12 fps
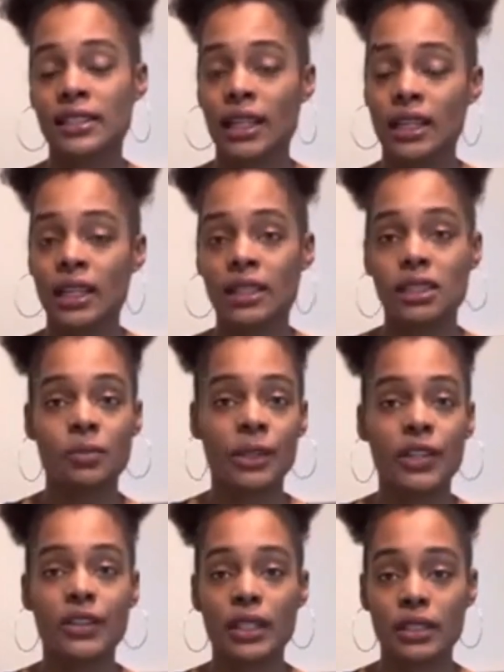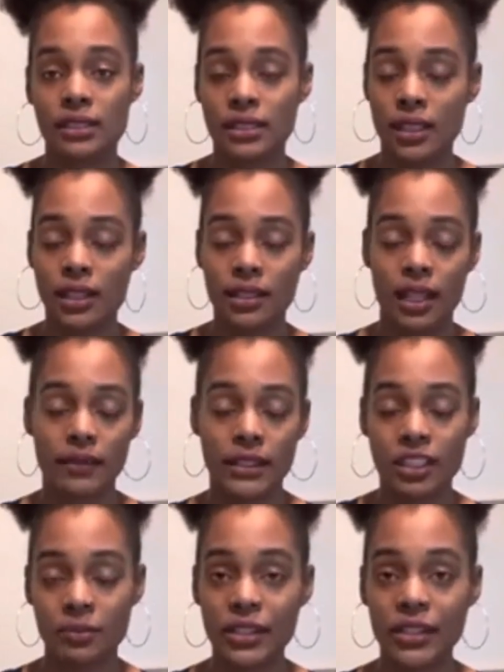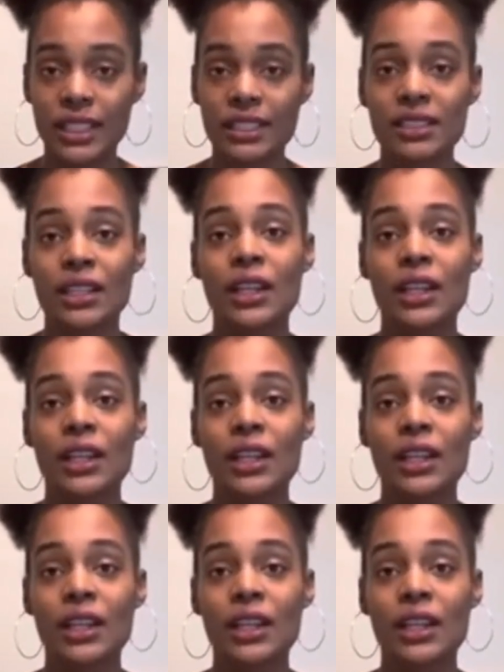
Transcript: any experience, any life experience,